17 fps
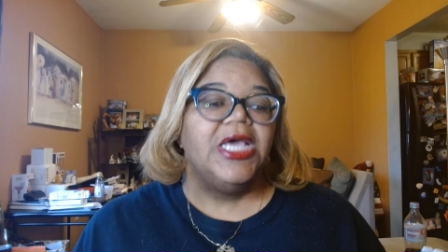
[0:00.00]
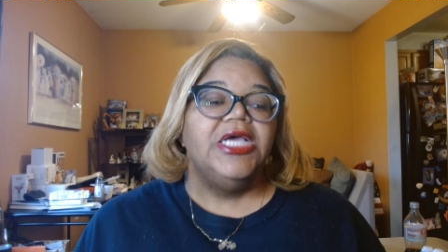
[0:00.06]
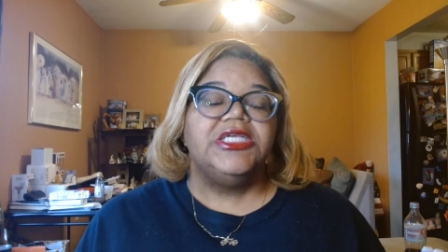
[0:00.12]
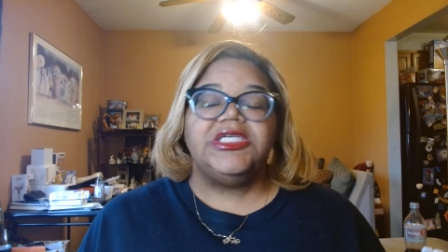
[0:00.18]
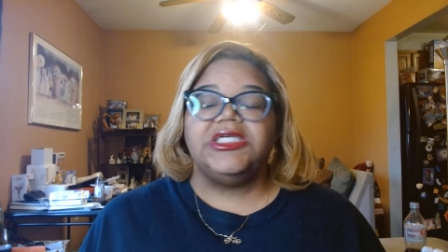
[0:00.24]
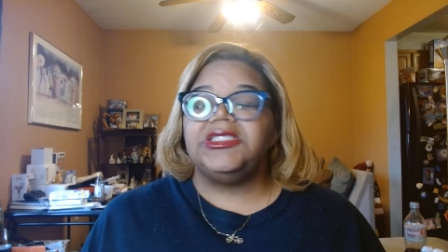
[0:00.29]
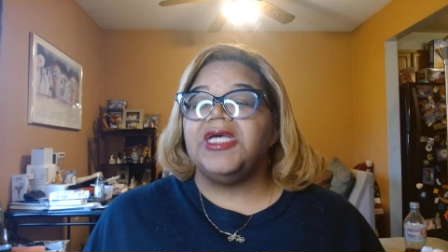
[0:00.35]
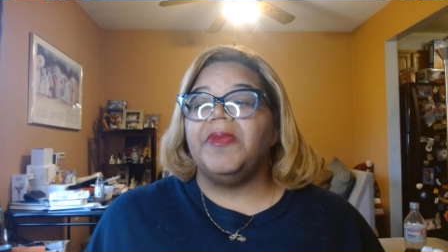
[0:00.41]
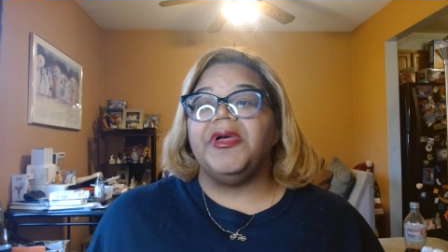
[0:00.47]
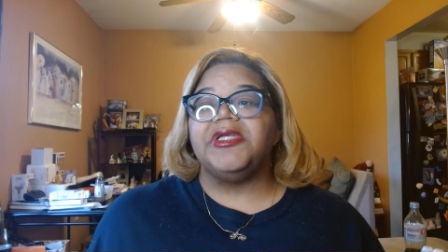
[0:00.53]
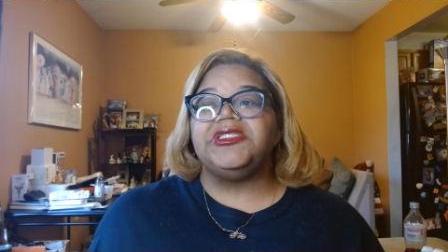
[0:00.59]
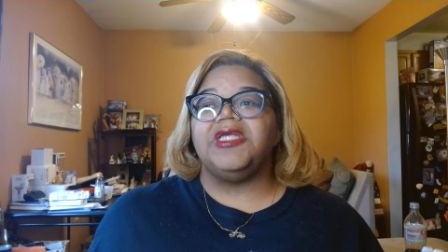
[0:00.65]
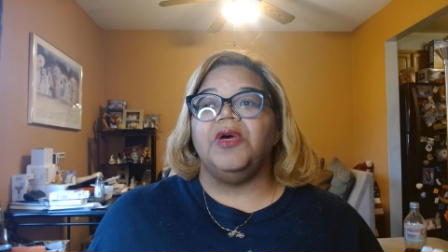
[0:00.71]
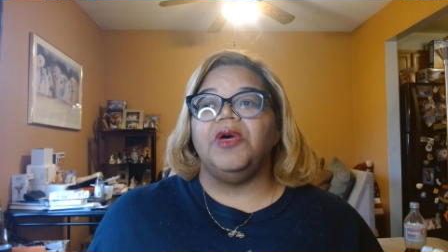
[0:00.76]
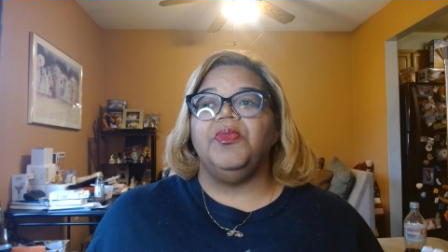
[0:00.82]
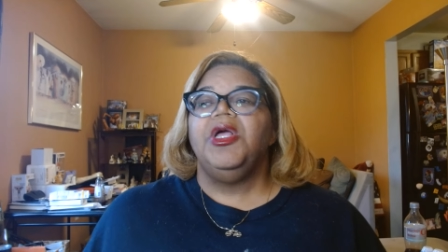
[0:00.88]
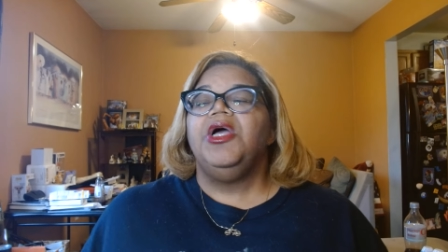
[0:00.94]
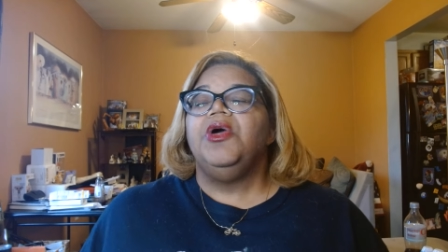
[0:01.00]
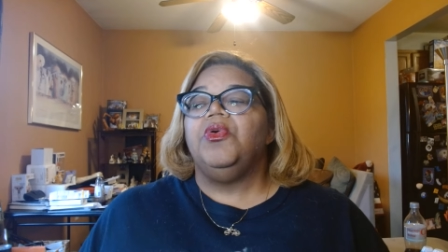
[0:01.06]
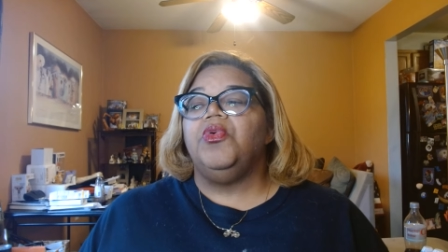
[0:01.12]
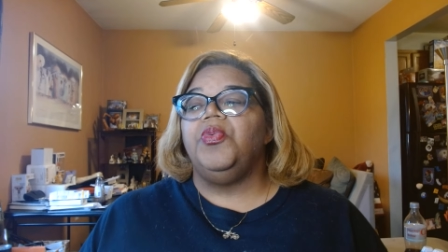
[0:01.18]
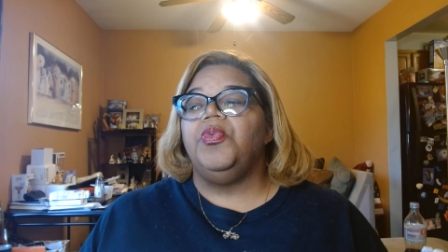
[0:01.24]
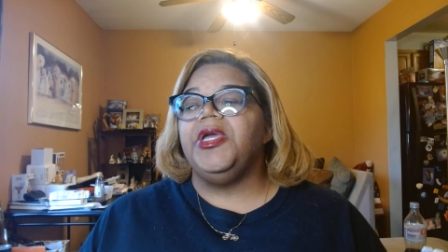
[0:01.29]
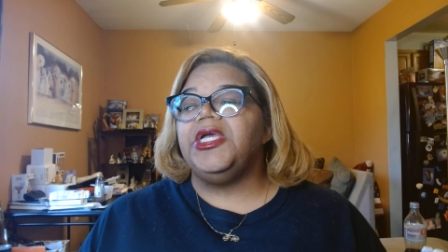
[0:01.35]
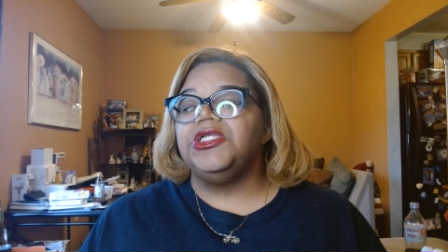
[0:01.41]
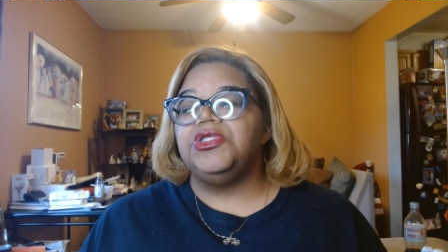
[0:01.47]
She talking about some. Well,
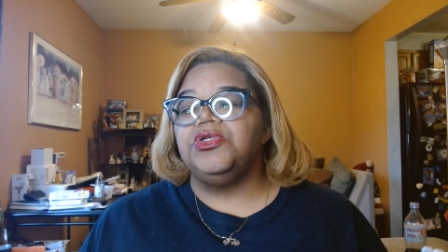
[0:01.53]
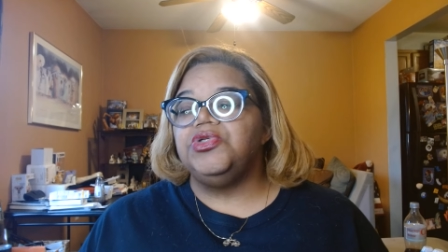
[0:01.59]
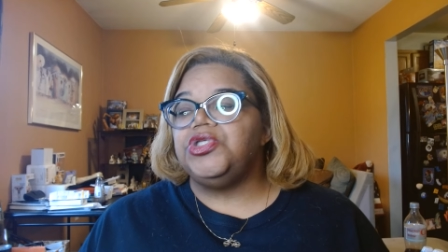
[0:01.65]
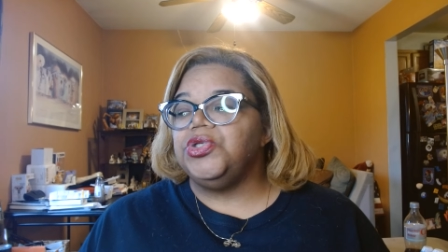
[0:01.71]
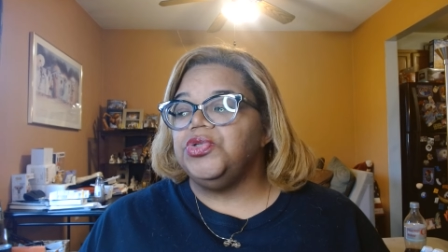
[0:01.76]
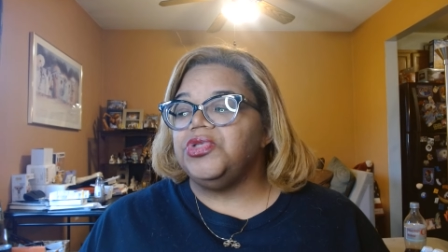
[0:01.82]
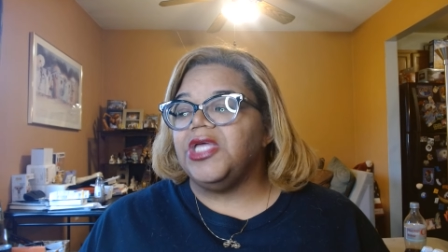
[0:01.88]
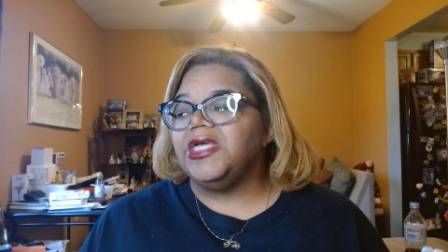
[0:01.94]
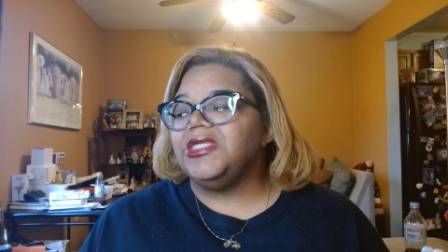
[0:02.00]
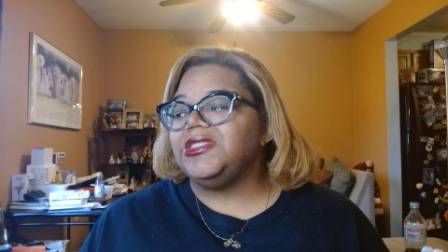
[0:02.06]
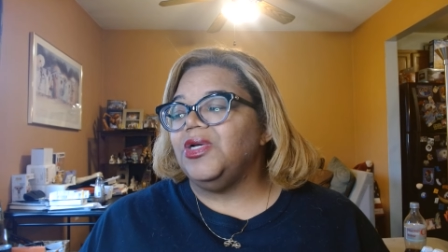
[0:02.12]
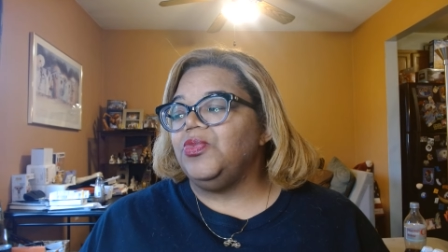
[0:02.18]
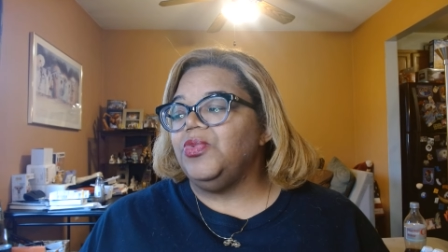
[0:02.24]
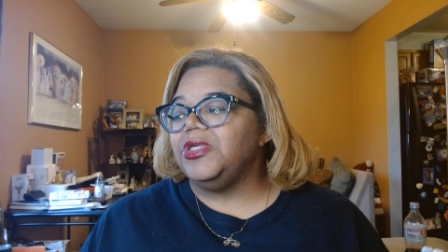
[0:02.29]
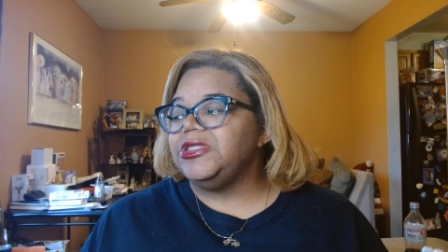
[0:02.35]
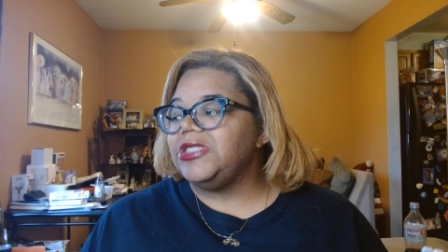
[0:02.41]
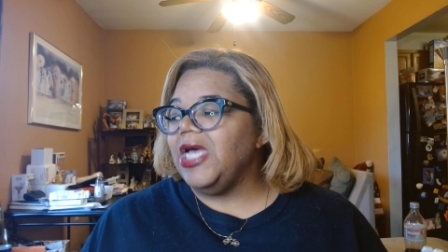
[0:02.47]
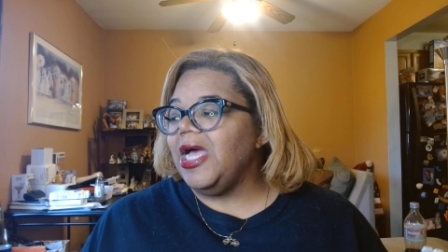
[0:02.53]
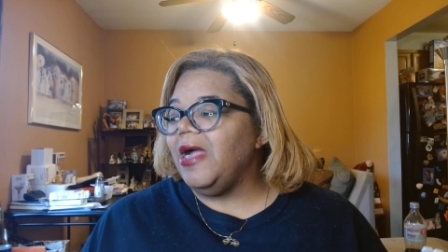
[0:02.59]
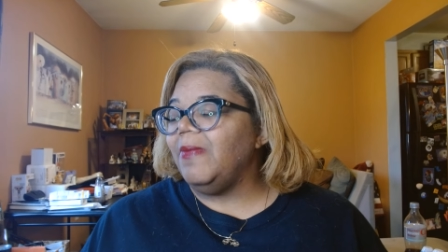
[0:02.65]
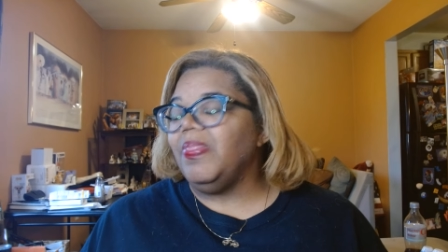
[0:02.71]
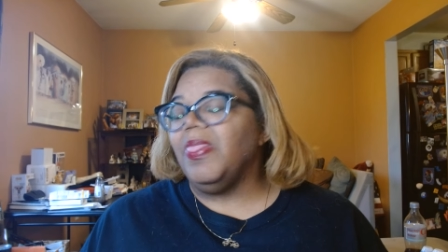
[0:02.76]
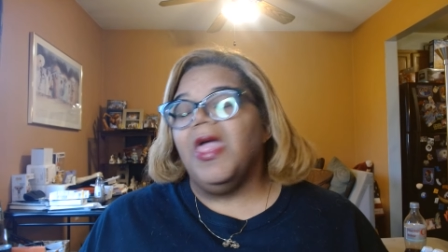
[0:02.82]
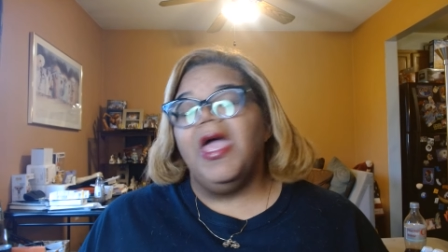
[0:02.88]
we can do two things at one time.